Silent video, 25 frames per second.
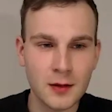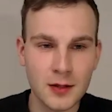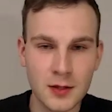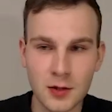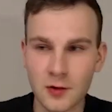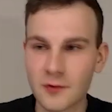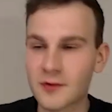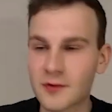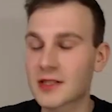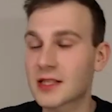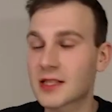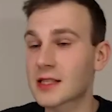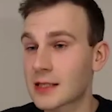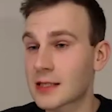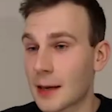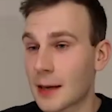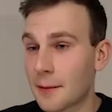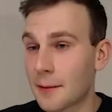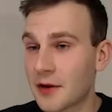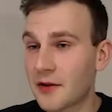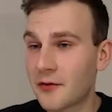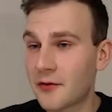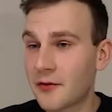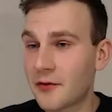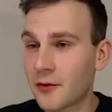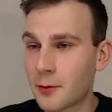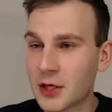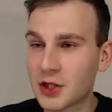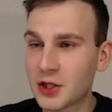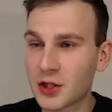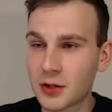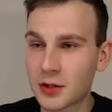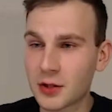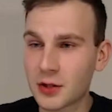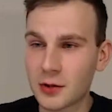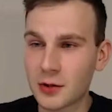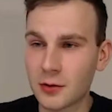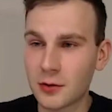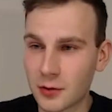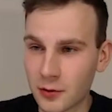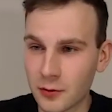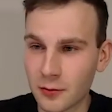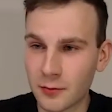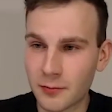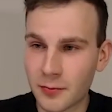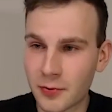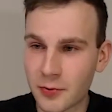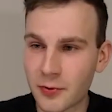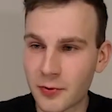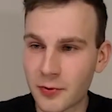So this is some information
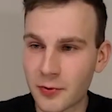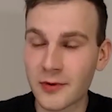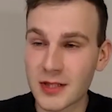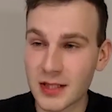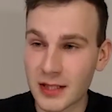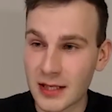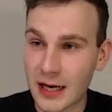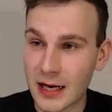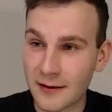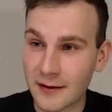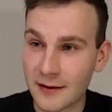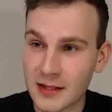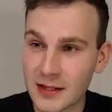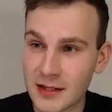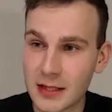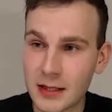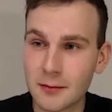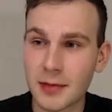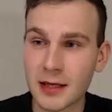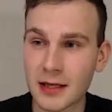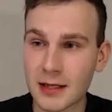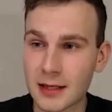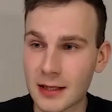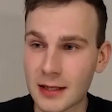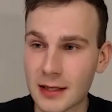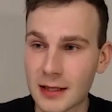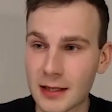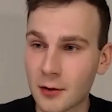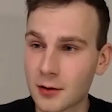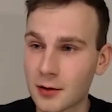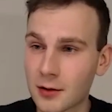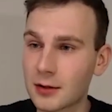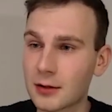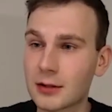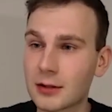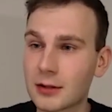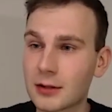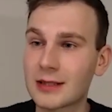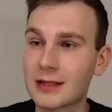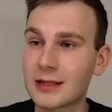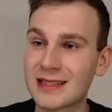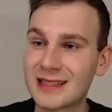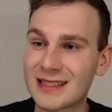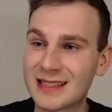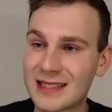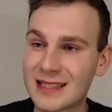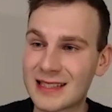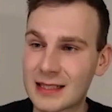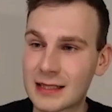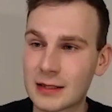you previously have seen, but now
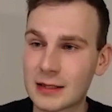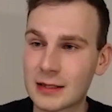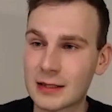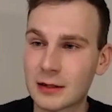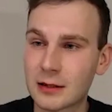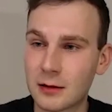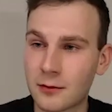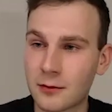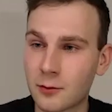it's